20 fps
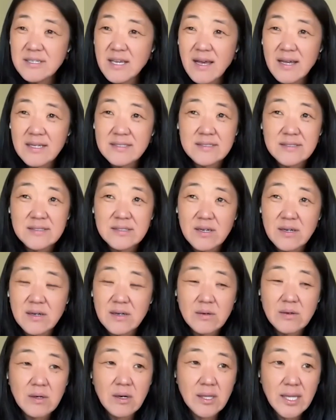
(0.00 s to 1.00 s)
Yes.
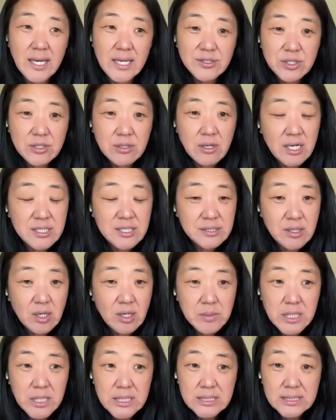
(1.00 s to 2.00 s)
So
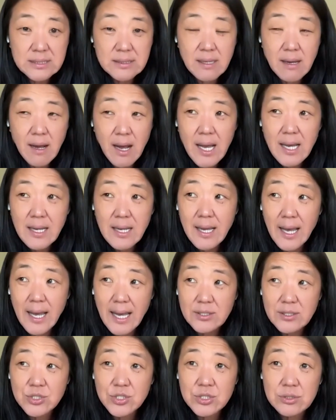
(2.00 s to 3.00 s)
cholangiocarcinoma is not
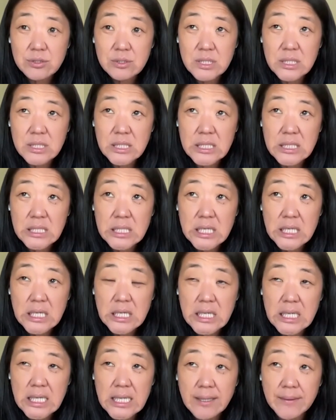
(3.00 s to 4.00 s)
actually
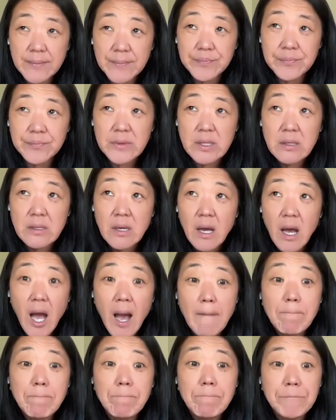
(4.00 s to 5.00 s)
a
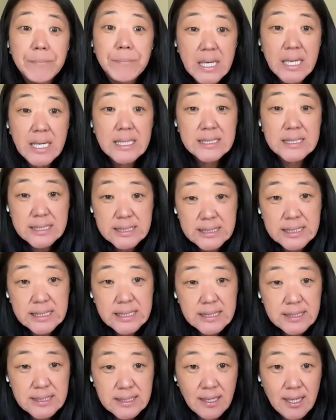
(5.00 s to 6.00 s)
big
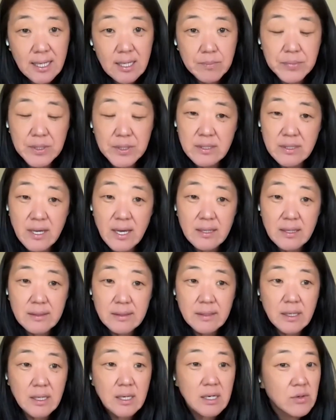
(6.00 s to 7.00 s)
disease type, but yet
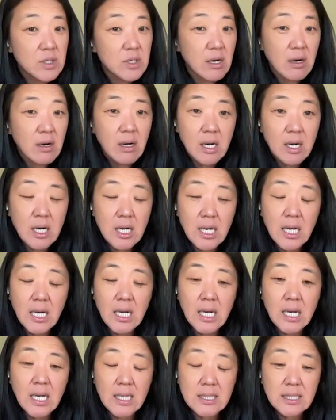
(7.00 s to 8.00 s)
here we are.
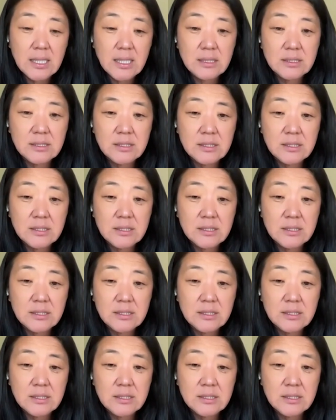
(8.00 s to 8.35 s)
I